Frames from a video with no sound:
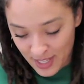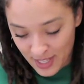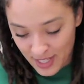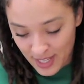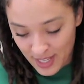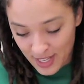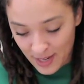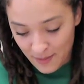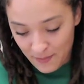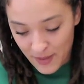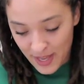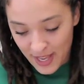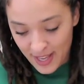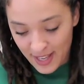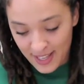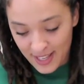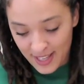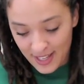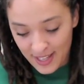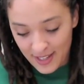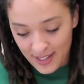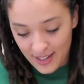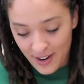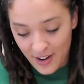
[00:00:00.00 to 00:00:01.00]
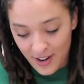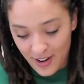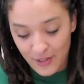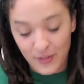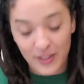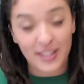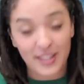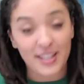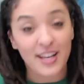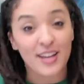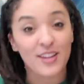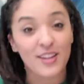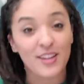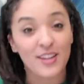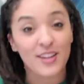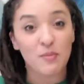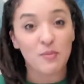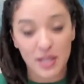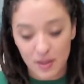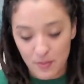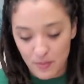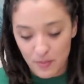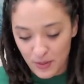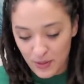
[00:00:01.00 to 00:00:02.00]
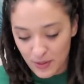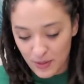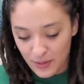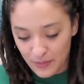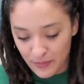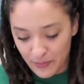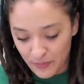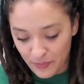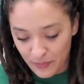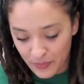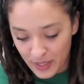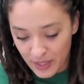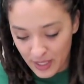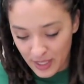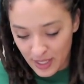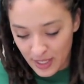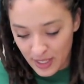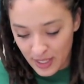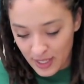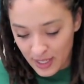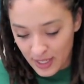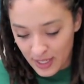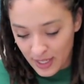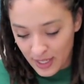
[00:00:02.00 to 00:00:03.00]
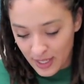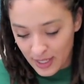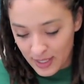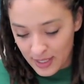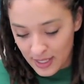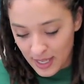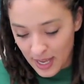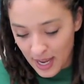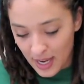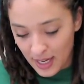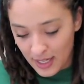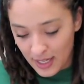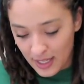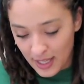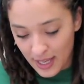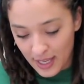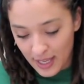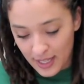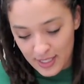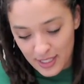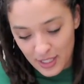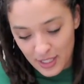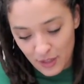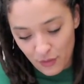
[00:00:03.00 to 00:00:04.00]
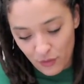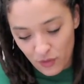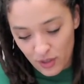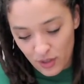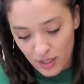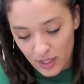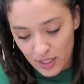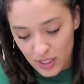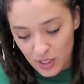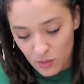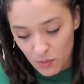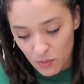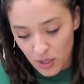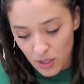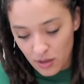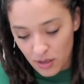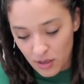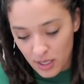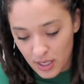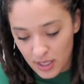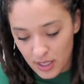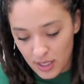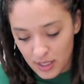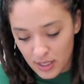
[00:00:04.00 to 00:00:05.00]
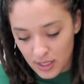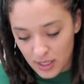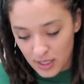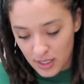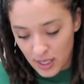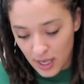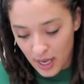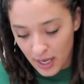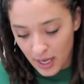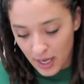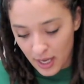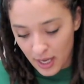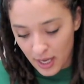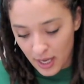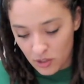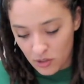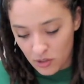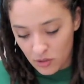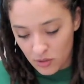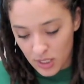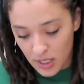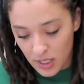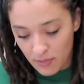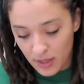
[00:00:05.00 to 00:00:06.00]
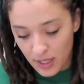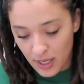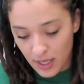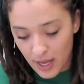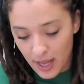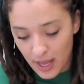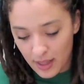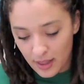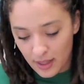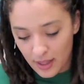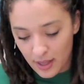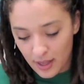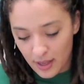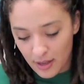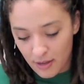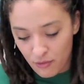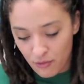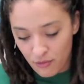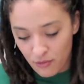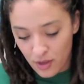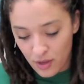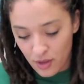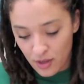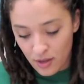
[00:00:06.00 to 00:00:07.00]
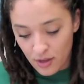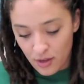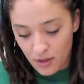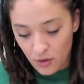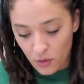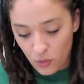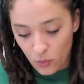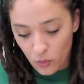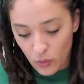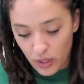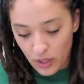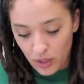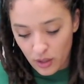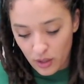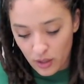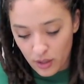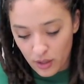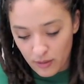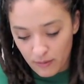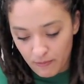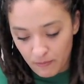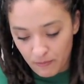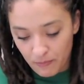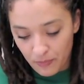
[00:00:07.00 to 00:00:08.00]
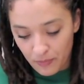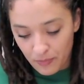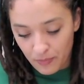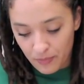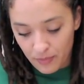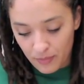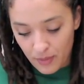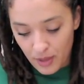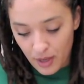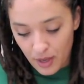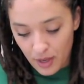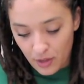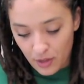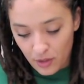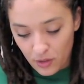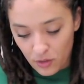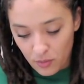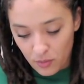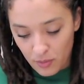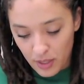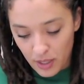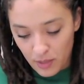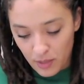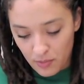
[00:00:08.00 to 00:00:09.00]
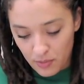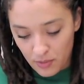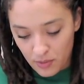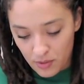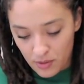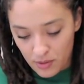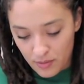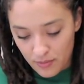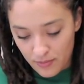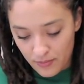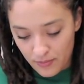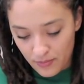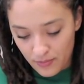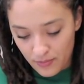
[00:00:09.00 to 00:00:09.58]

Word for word: and making art with other people. It's kind of like a different experience. I get to do something I love with other people,